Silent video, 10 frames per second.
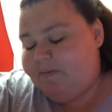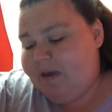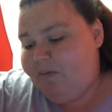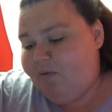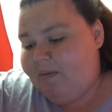
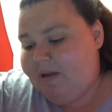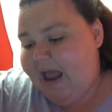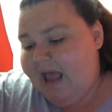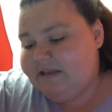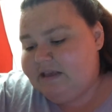people have been
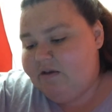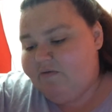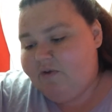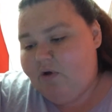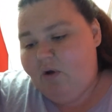asking
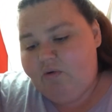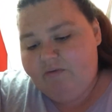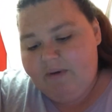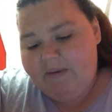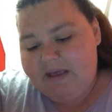for gold
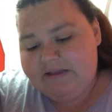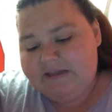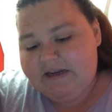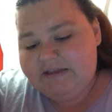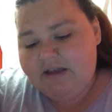ribbons,
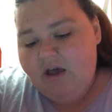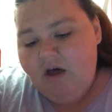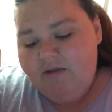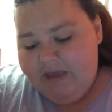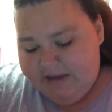and I was like,
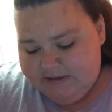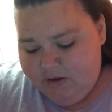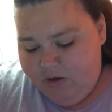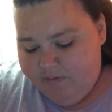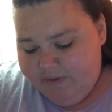oh, he has a
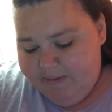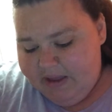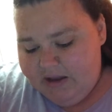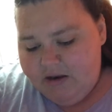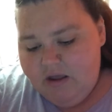gold
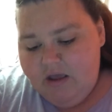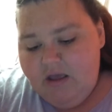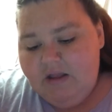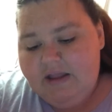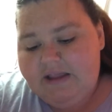ribbon.
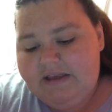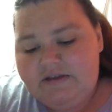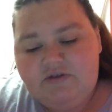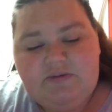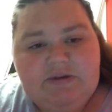Like, these
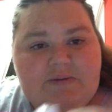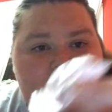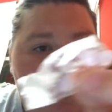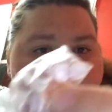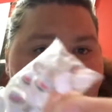are supposed to be
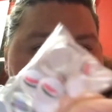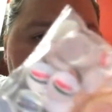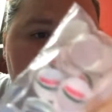watermelon